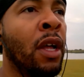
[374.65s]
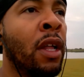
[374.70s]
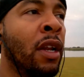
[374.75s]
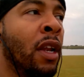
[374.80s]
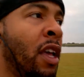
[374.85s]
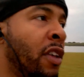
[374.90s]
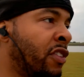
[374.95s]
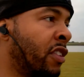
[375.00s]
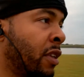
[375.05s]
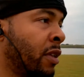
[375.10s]

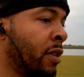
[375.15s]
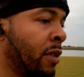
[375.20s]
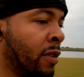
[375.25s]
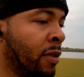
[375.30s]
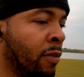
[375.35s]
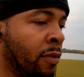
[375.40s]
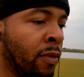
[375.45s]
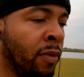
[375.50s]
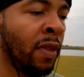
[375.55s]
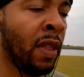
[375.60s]
Listen,
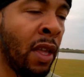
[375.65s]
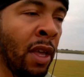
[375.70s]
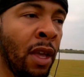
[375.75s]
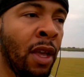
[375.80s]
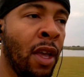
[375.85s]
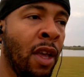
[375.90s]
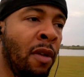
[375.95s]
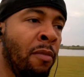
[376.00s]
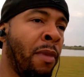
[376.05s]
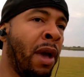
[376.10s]

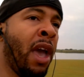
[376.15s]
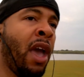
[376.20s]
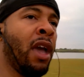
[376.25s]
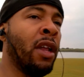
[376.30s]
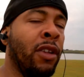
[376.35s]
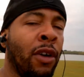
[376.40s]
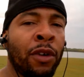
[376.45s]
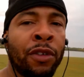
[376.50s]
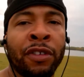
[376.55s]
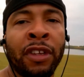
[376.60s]

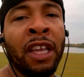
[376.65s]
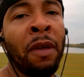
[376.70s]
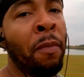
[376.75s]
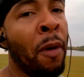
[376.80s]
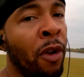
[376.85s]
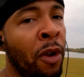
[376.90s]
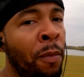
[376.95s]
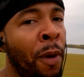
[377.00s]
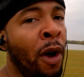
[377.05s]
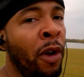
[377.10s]
man, don't sleep
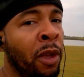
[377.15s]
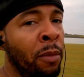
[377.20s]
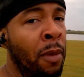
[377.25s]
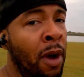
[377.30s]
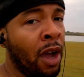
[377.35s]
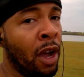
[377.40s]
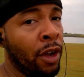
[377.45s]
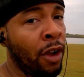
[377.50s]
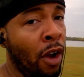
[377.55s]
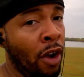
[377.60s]
on the
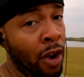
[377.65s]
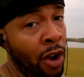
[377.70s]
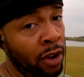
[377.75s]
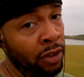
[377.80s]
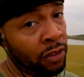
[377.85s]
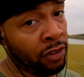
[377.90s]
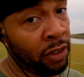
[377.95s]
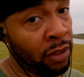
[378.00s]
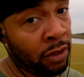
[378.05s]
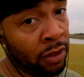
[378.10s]
Pokemon
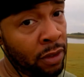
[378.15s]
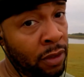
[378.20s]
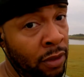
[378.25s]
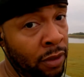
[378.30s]
cards.